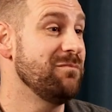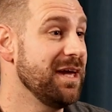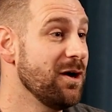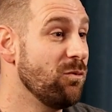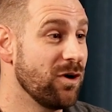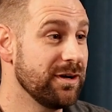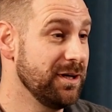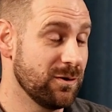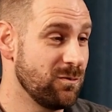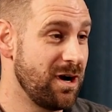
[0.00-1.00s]
make it work
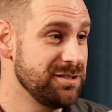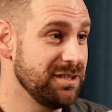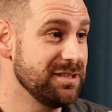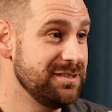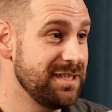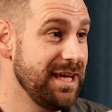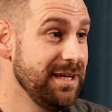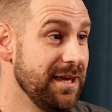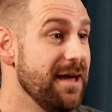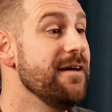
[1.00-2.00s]
here in Washington
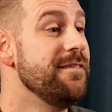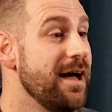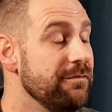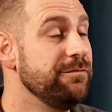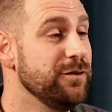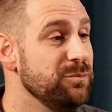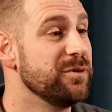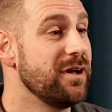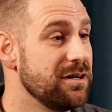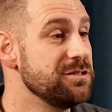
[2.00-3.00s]
State? That food
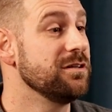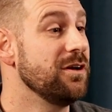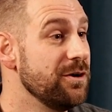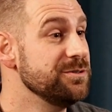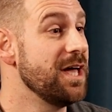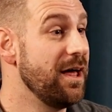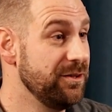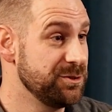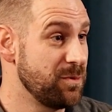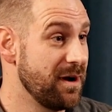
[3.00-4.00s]
production goes
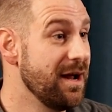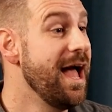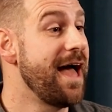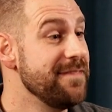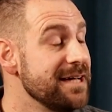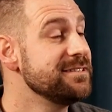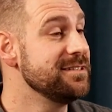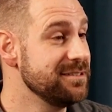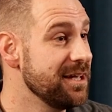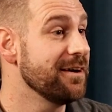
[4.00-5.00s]
elsewhere. And that's
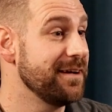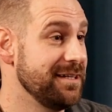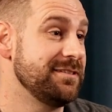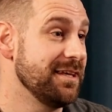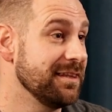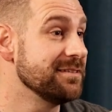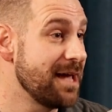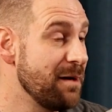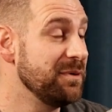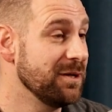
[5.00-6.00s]
the scariest thing that's
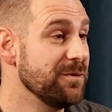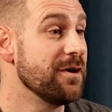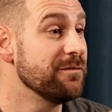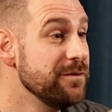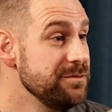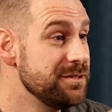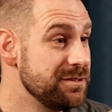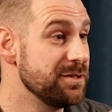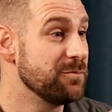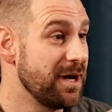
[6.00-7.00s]
happening with our food
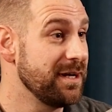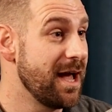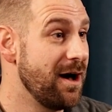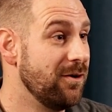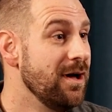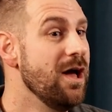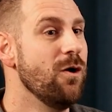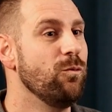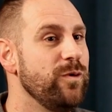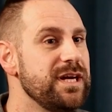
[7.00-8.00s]
system right now.
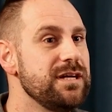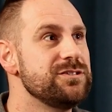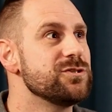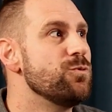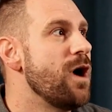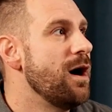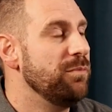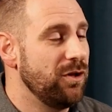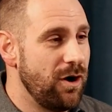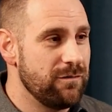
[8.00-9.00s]
We
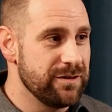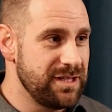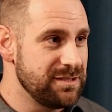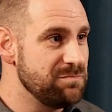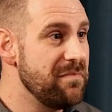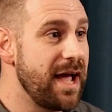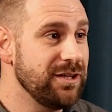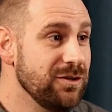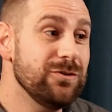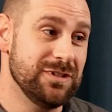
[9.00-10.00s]
squabble over these
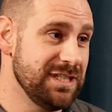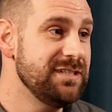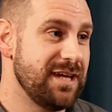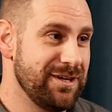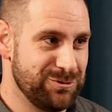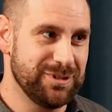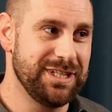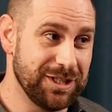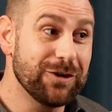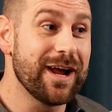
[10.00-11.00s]
minute details, really
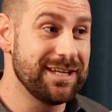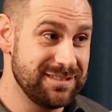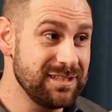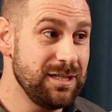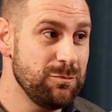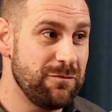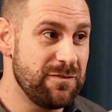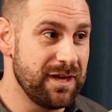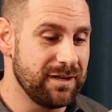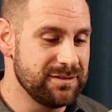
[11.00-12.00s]
in the grand scheme of
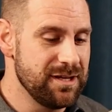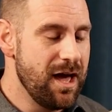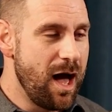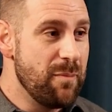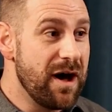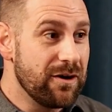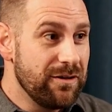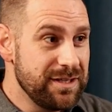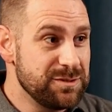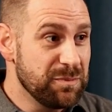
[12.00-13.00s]
things, about
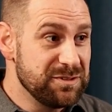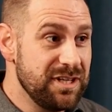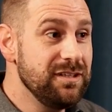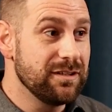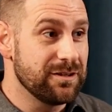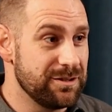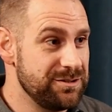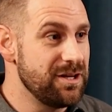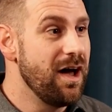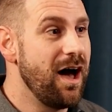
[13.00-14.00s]
all these
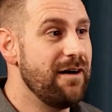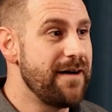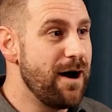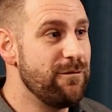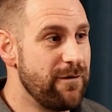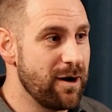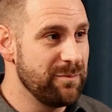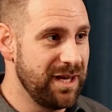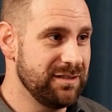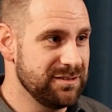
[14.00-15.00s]
particulars of how
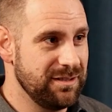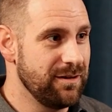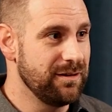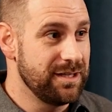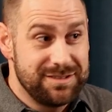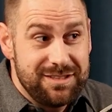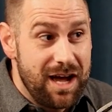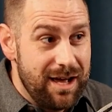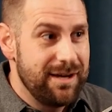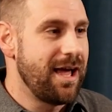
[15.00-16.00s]
farming is
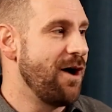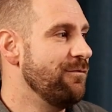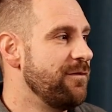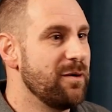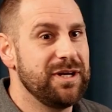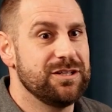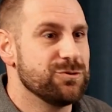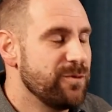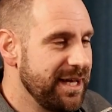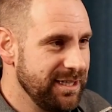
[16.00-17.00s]
done, how farming is
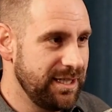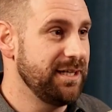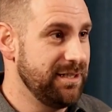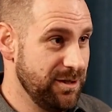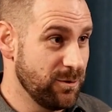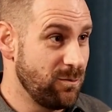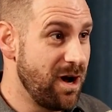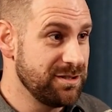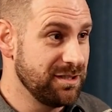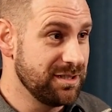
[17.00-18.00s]
regulated here in
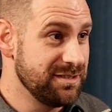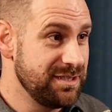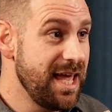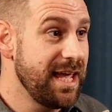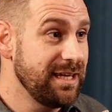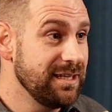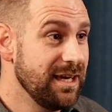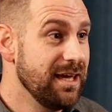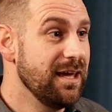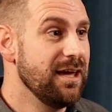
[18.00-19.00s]
Washington State.
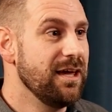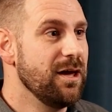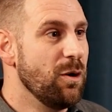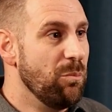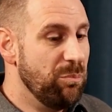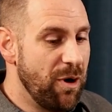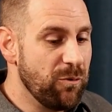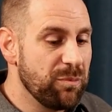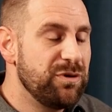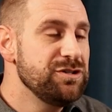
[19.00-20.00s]
But
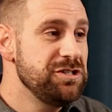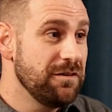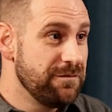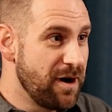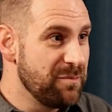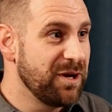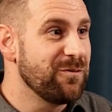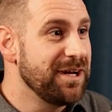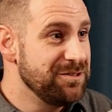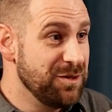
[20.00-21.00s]
we're pushing farming
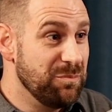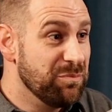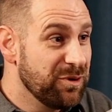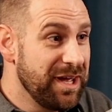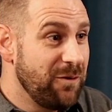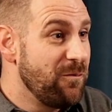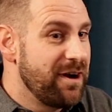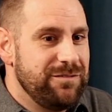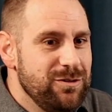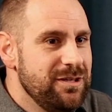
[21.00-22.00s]
right to the brink where
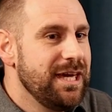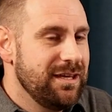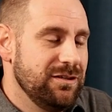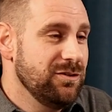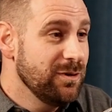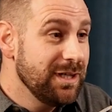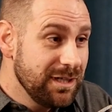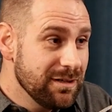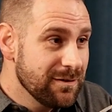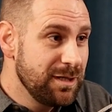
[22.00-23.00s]
if you can't do it
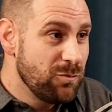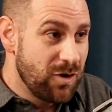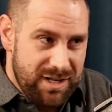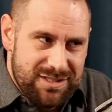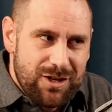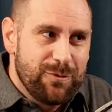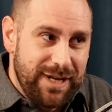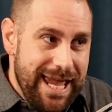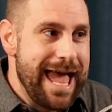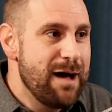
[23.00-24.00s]
here anymore, and it's already
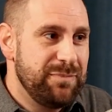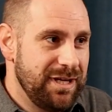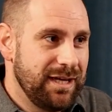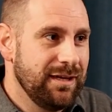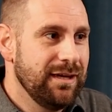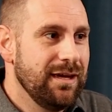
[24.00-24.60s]
happening,